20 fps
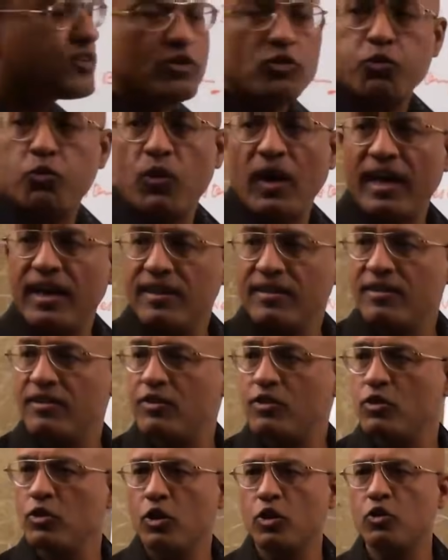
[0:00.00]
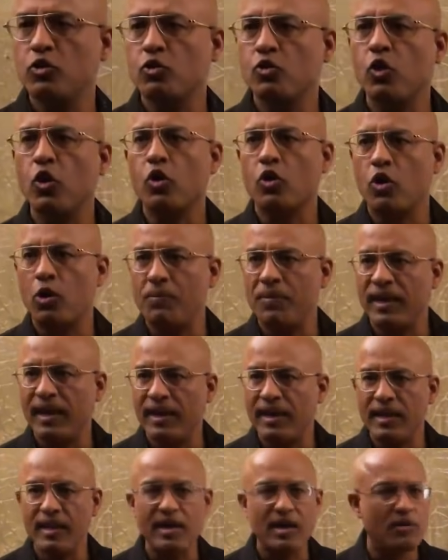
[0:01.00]
this virus is not so
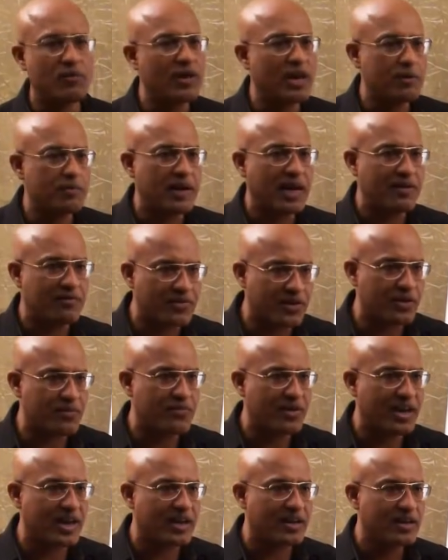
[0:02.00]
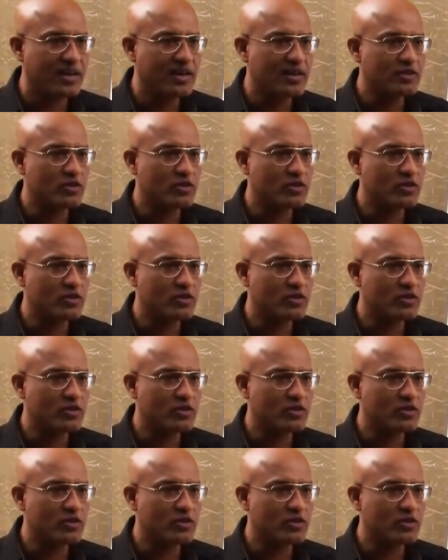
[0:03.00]
commonly available everywhere,